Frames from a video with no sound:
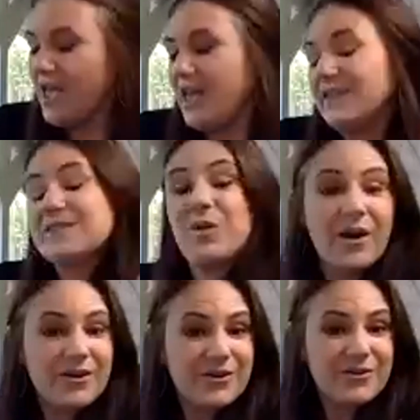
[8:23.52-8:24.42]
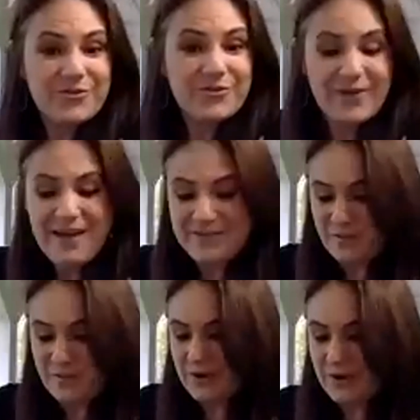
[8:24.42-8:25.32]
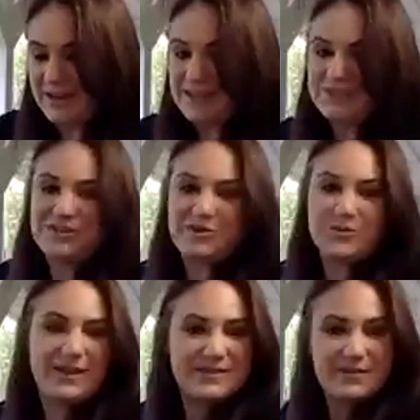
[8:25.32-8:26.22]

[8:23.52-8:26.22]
So our craft that we're gonna do is a